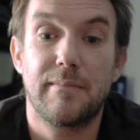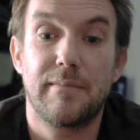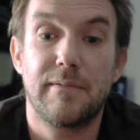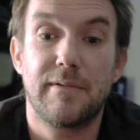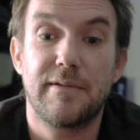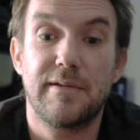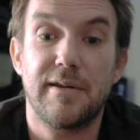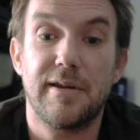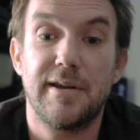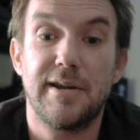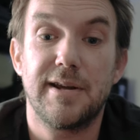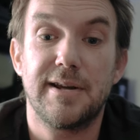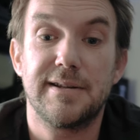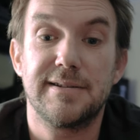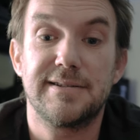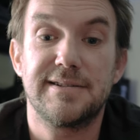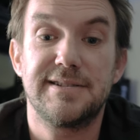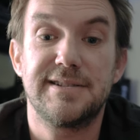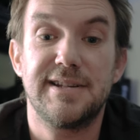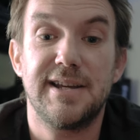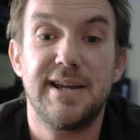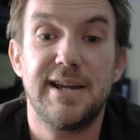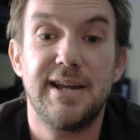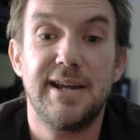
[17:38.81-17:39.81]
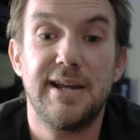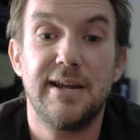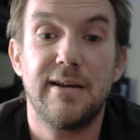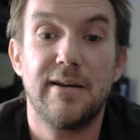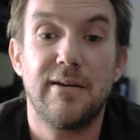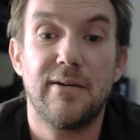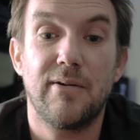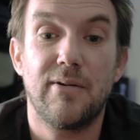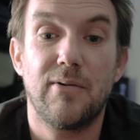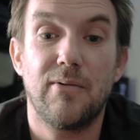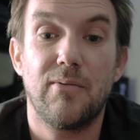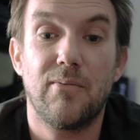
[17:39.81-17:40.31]
so you can
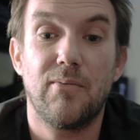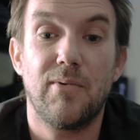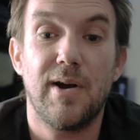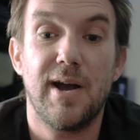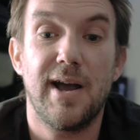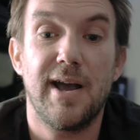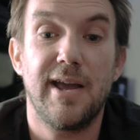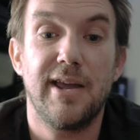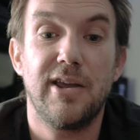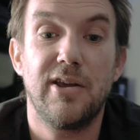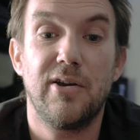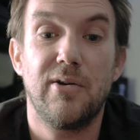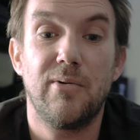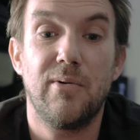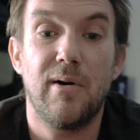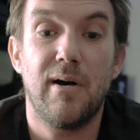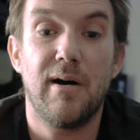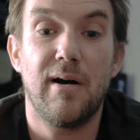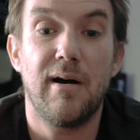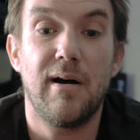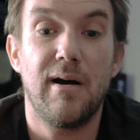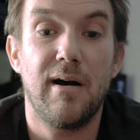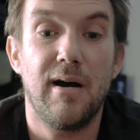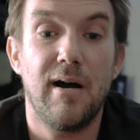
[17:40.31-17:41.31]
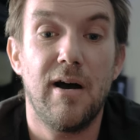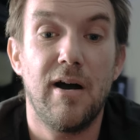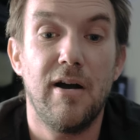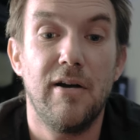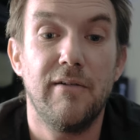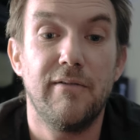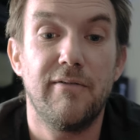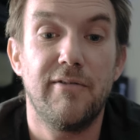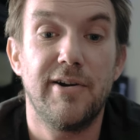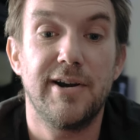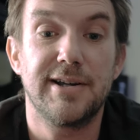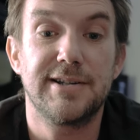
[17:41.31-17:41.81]
see where you are
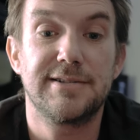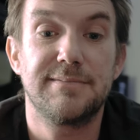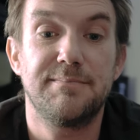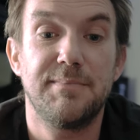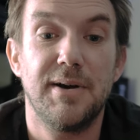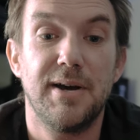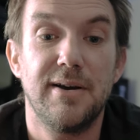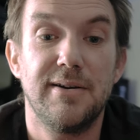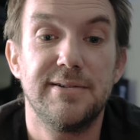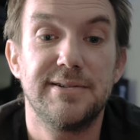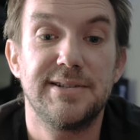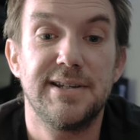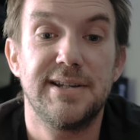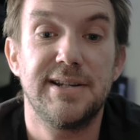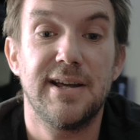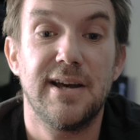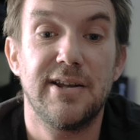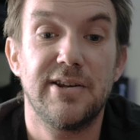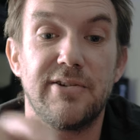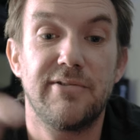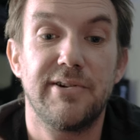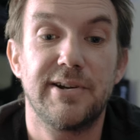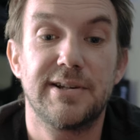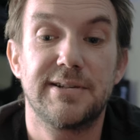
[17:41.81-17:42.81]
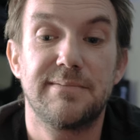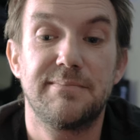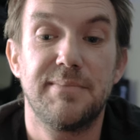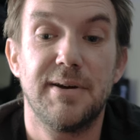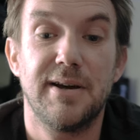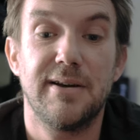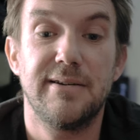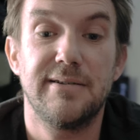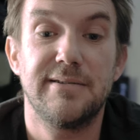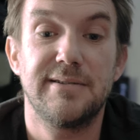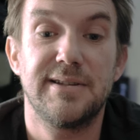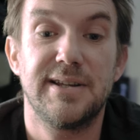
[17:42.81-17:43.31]
overexposing,
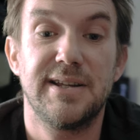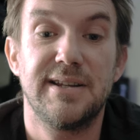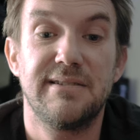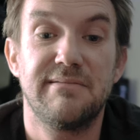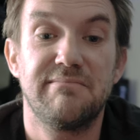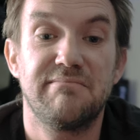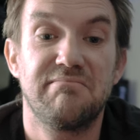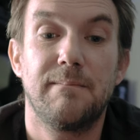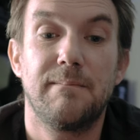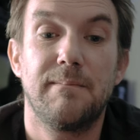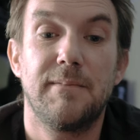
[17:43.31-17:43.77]
underexposing.